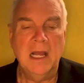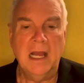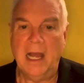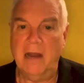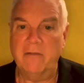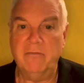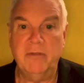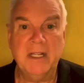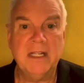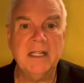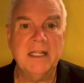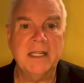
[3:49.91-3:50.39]
I
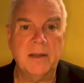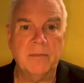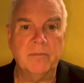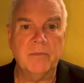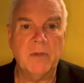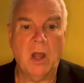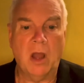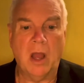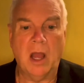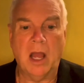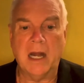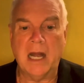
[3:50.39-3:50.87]
really am
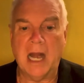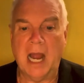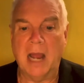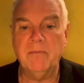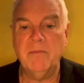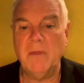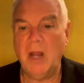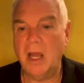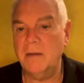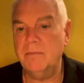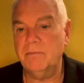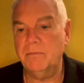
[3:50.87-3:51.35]
not.
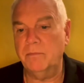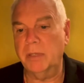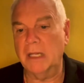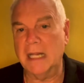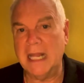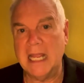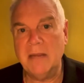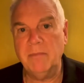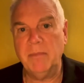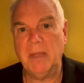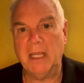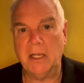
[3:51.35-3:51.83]
I'm not
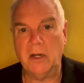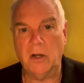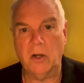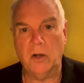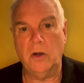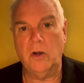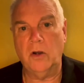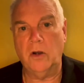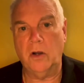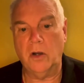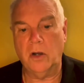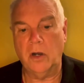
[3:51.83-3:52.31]
blaming
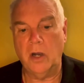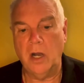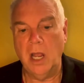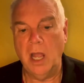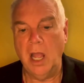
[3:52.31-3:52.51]
her.